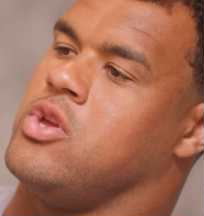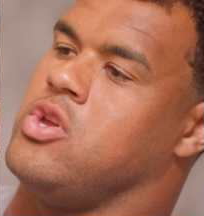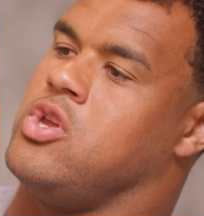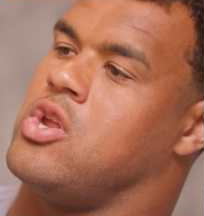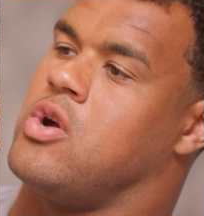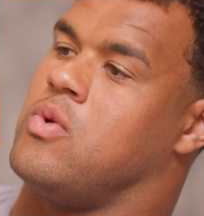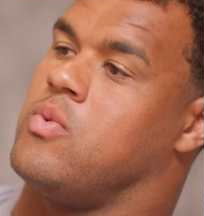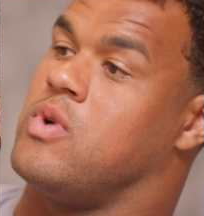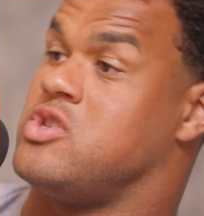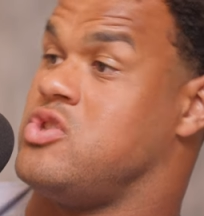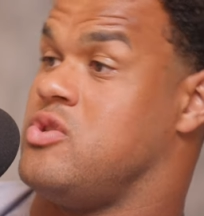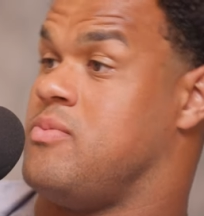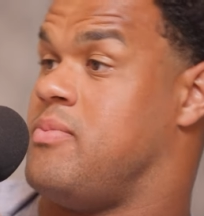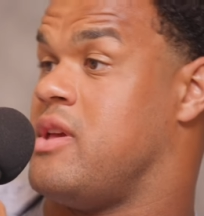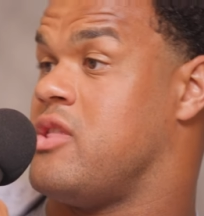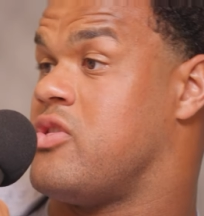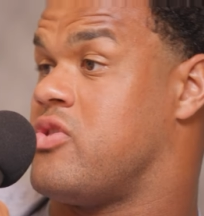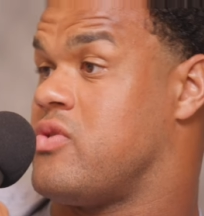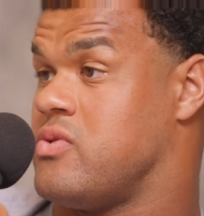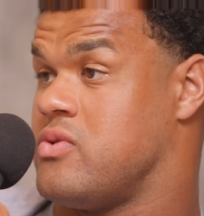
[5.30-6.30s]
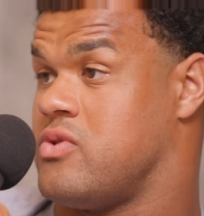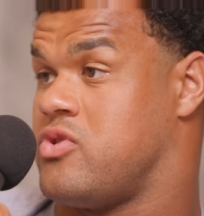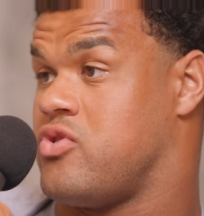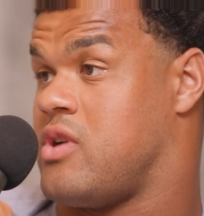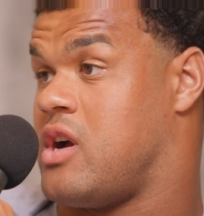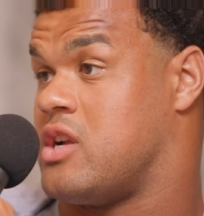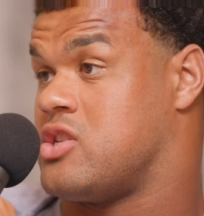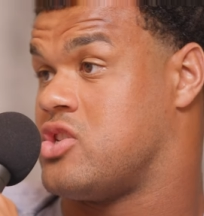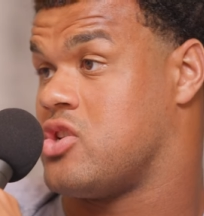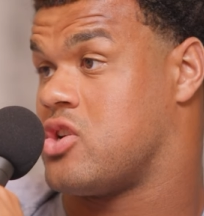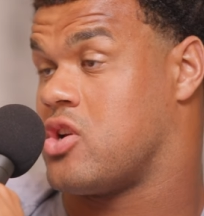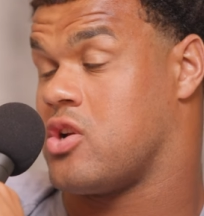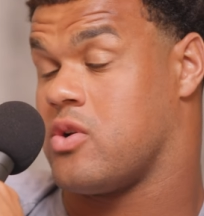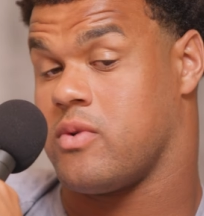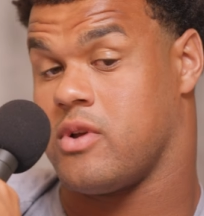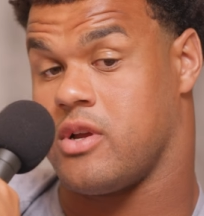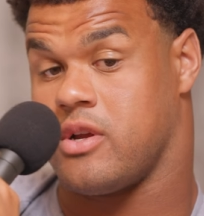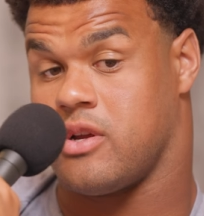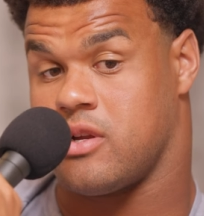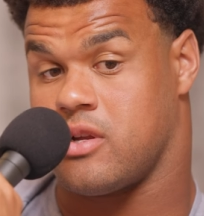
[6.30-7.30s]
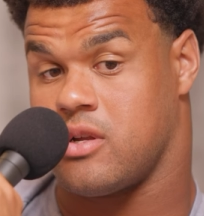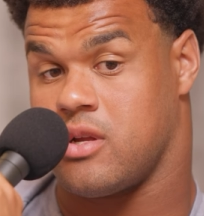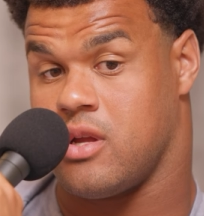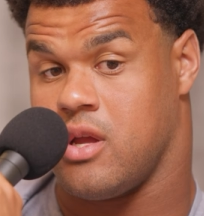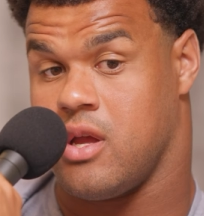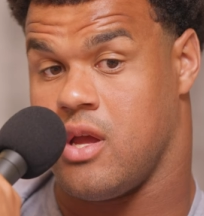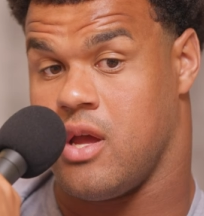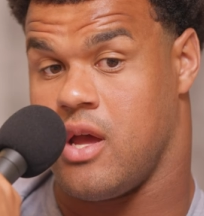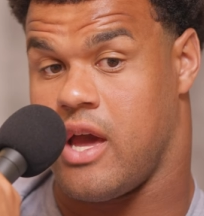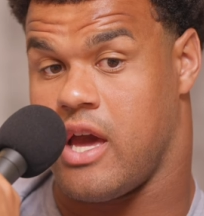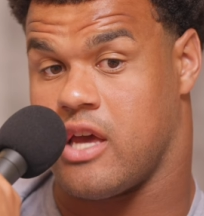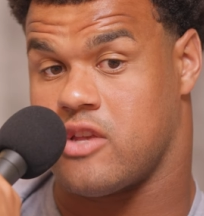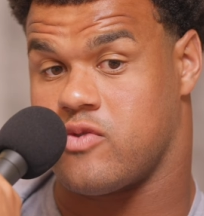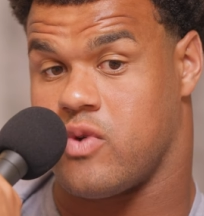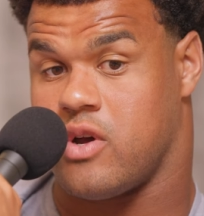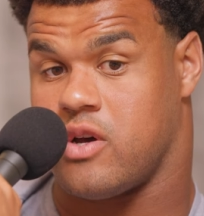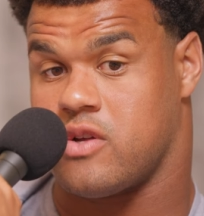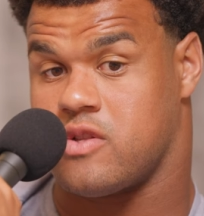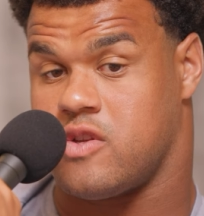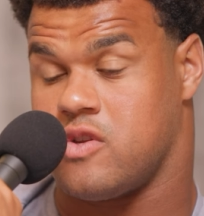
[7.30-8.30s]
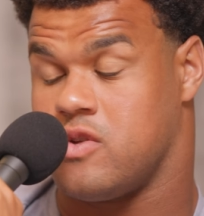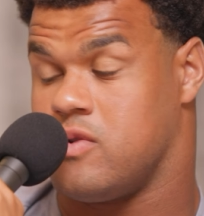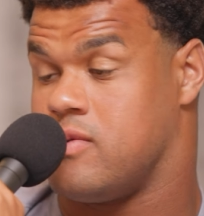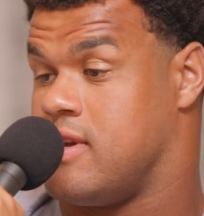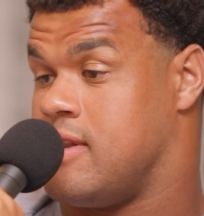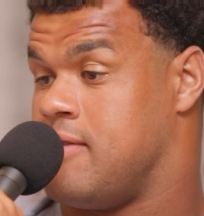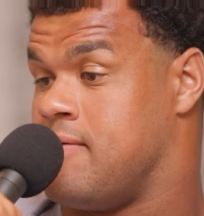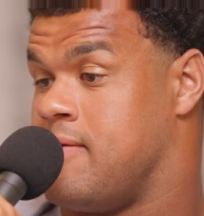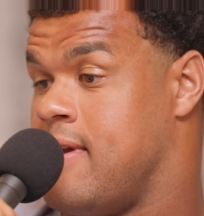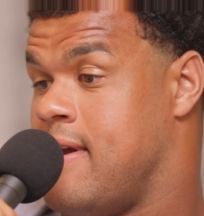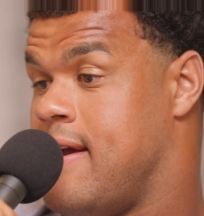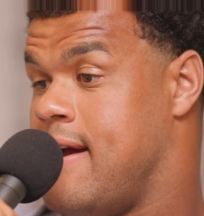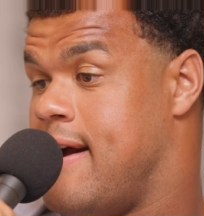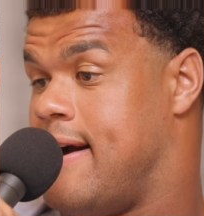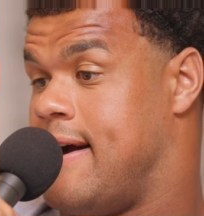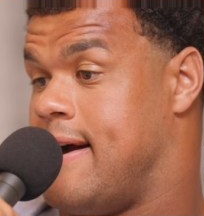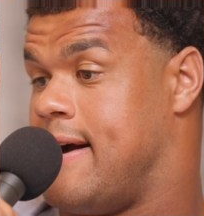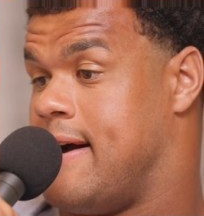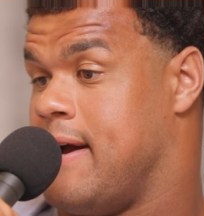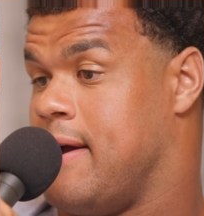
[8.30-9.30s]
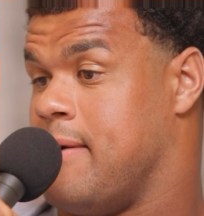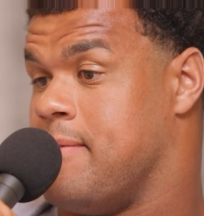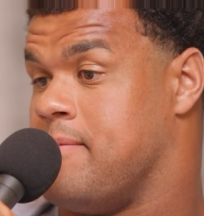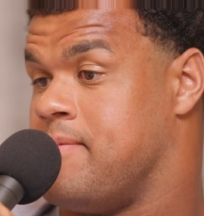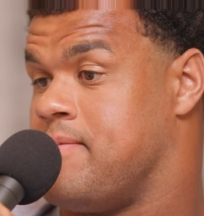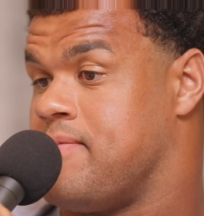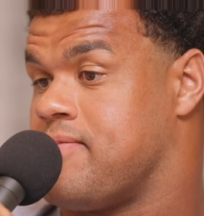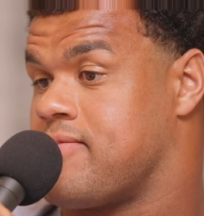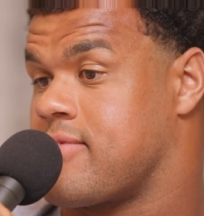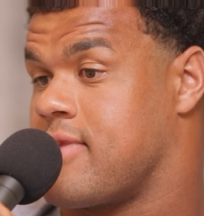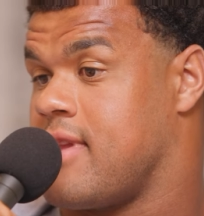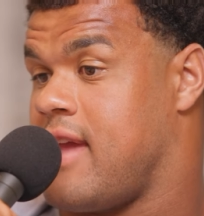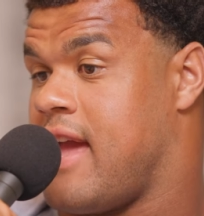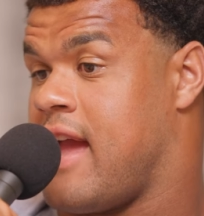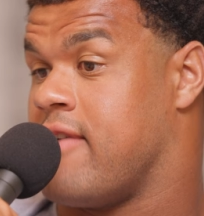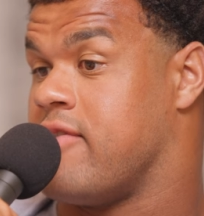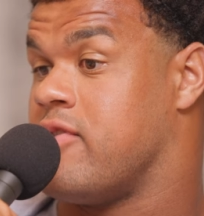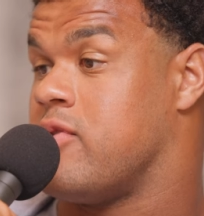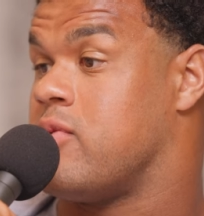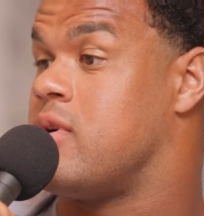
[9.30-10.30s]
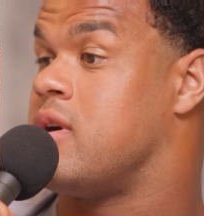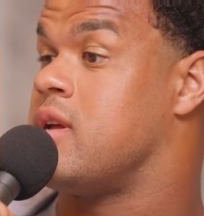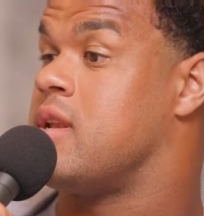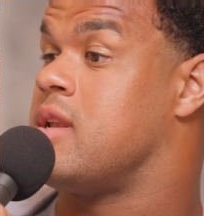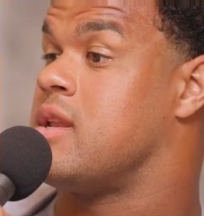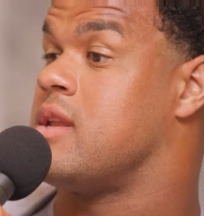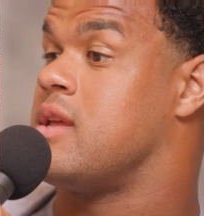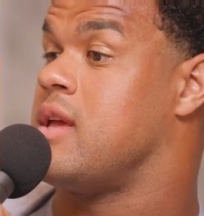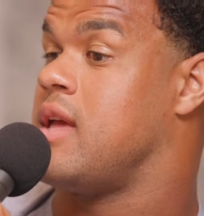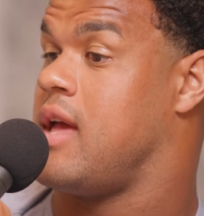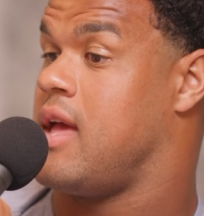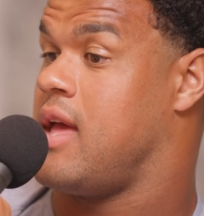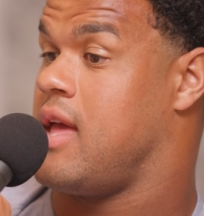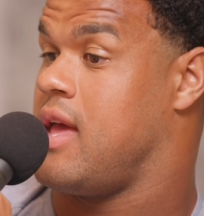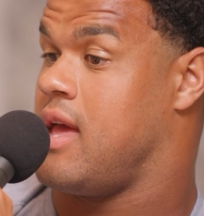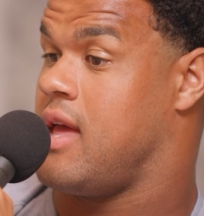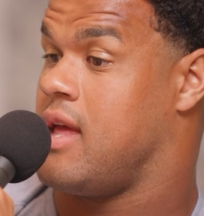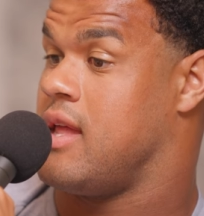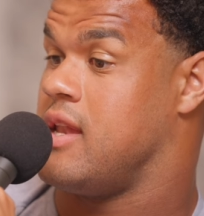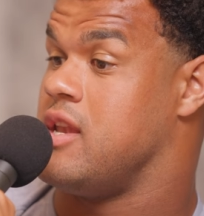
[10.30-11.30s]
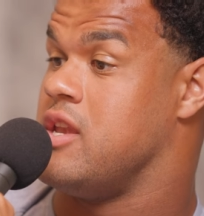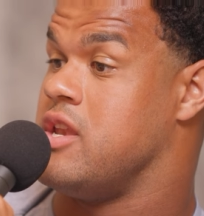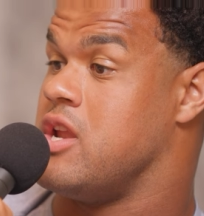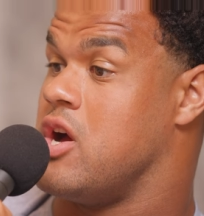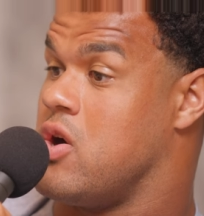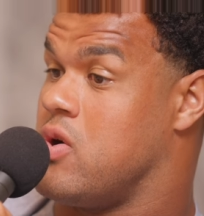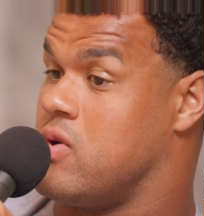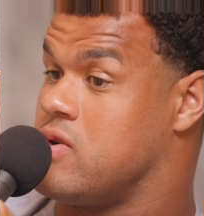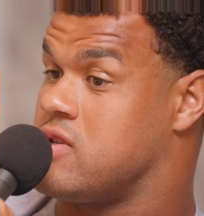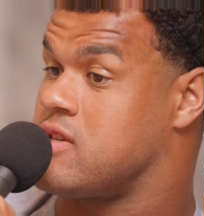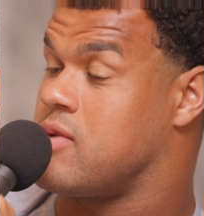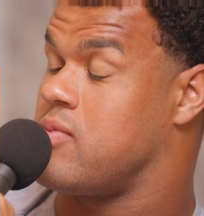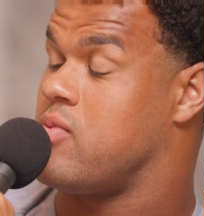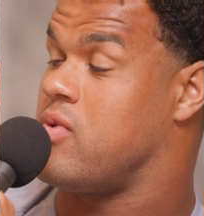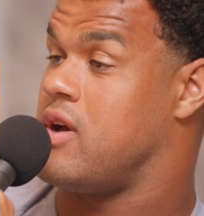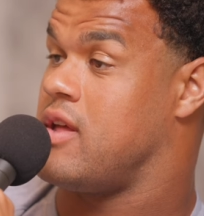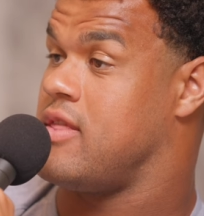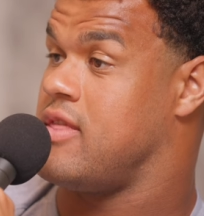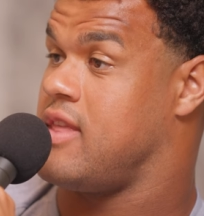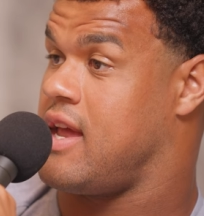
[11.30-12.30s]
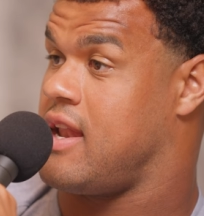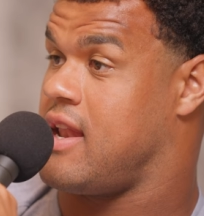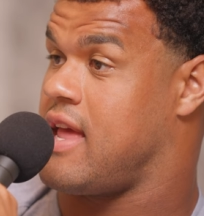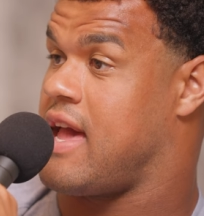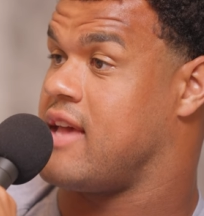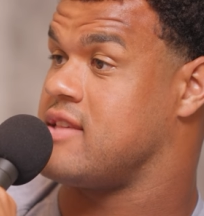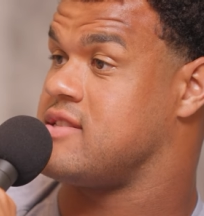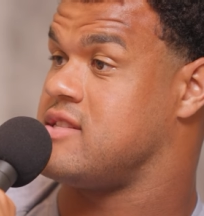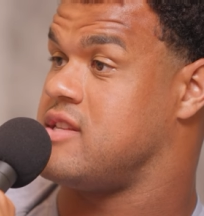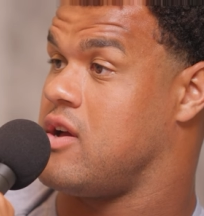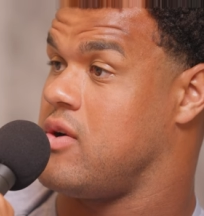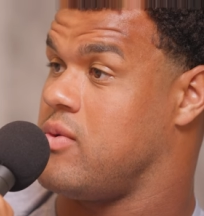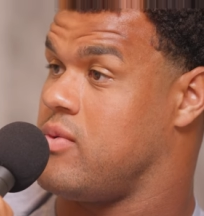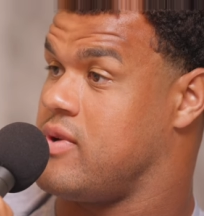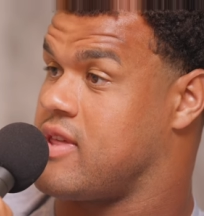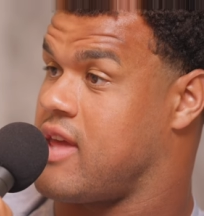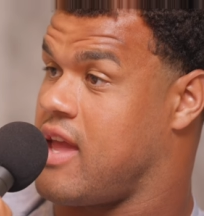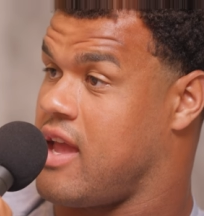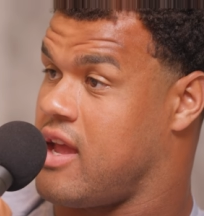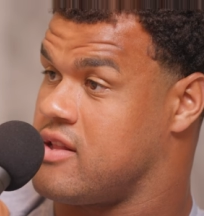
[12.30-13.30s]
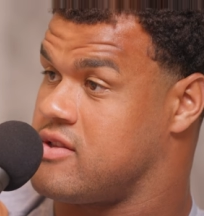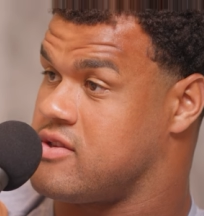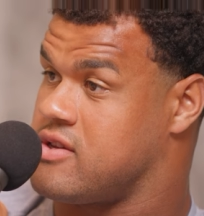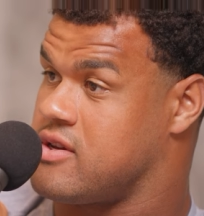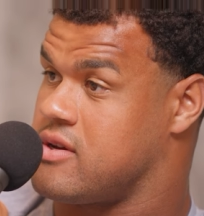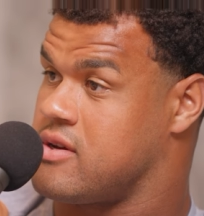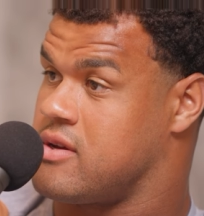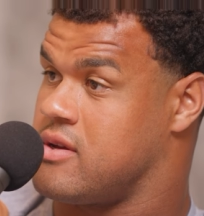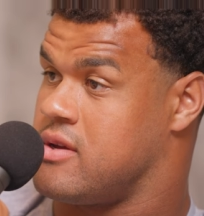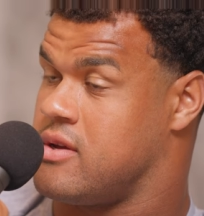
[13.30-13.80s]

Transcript: you know, what you've been through throughout your career as well too. And everyone knows someone that has dealt with cancer.